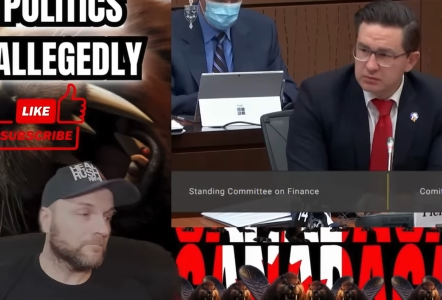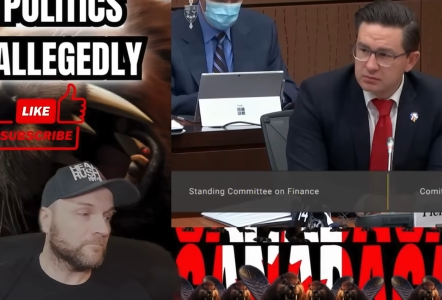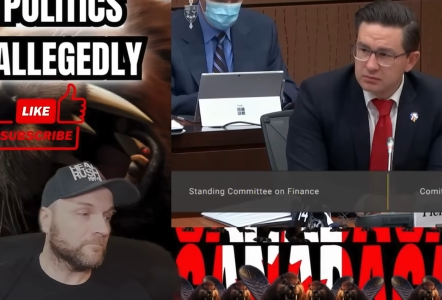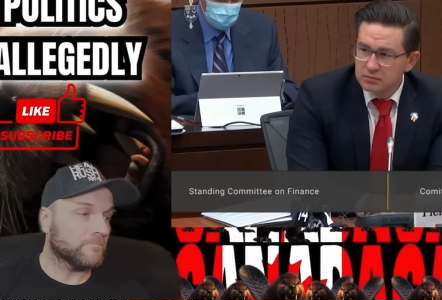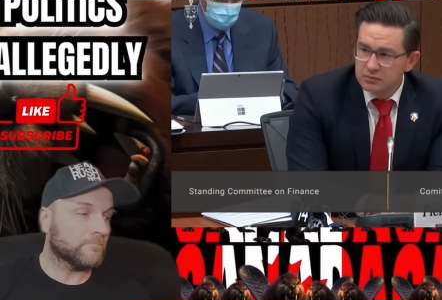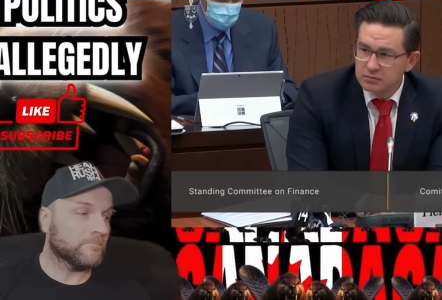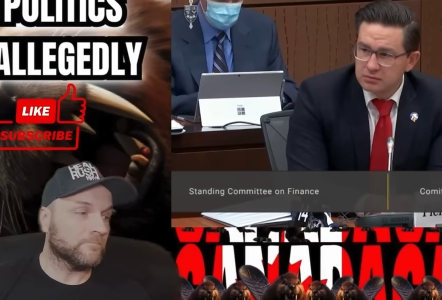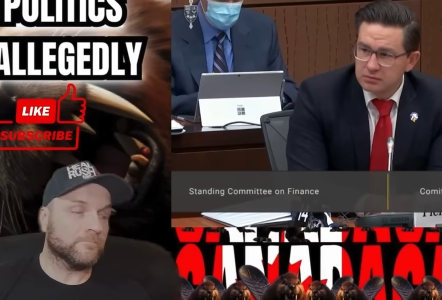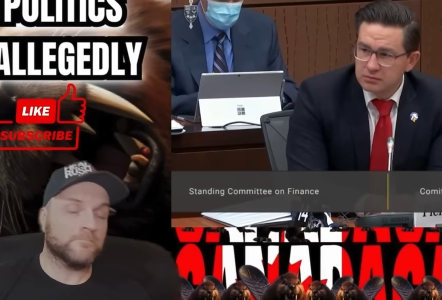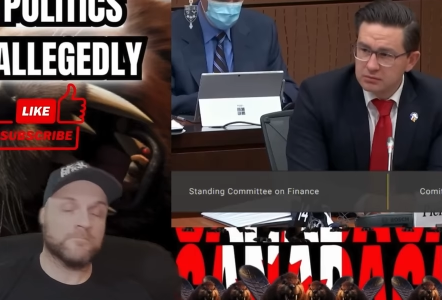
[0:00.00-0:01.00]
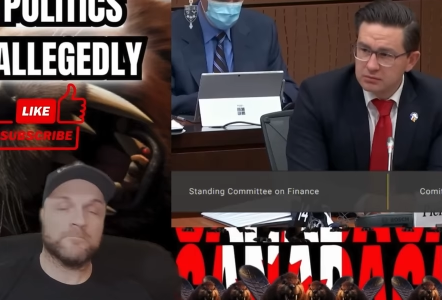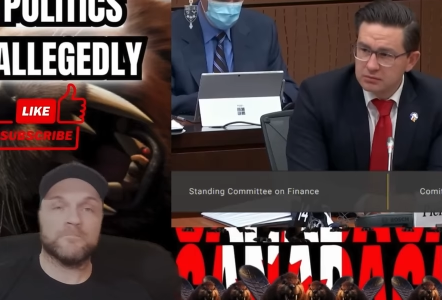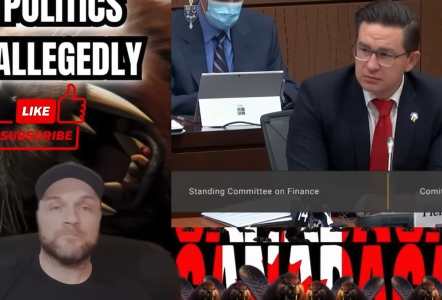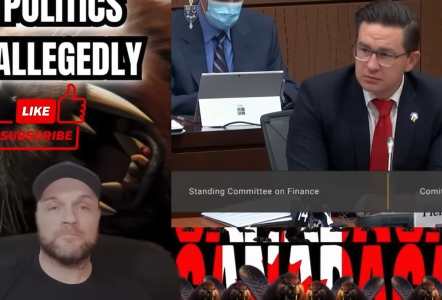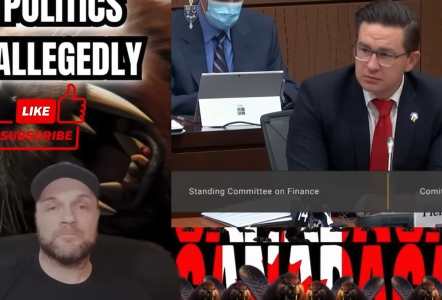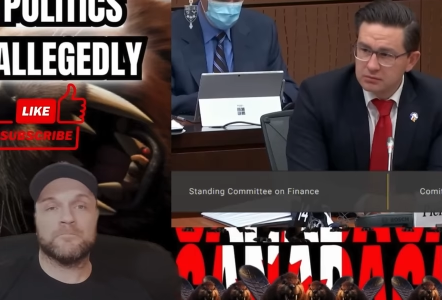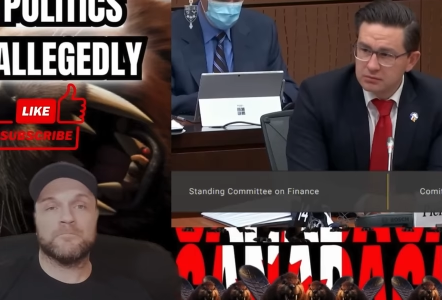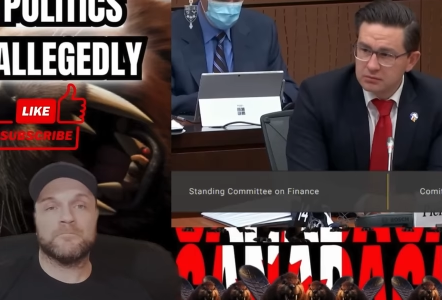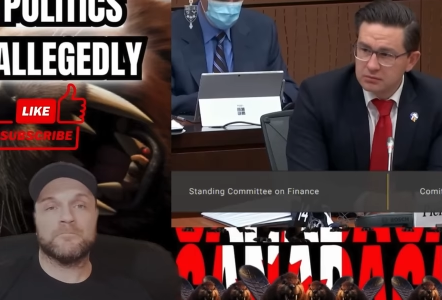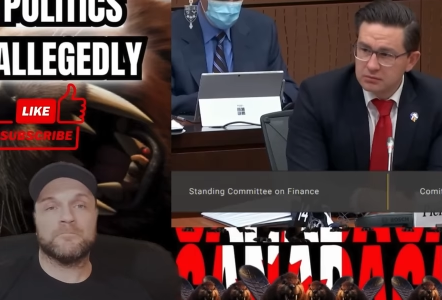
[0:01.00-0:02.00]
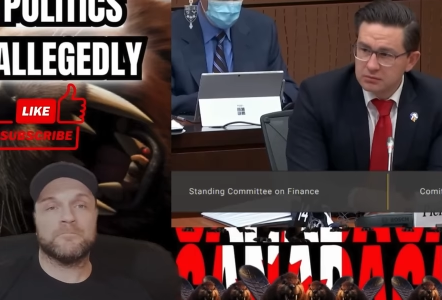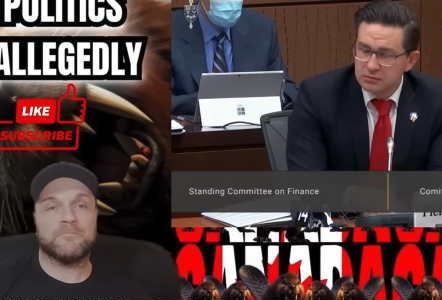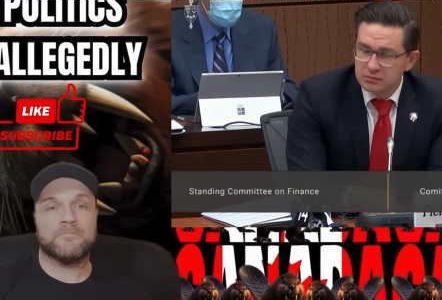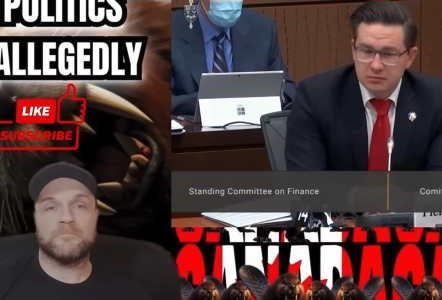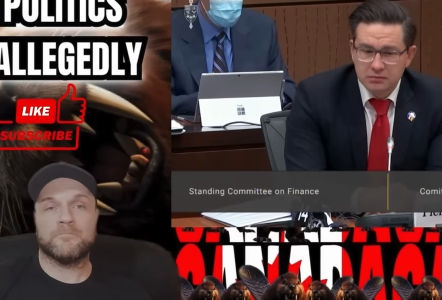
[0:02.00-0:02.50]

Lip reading: Nobody speaks.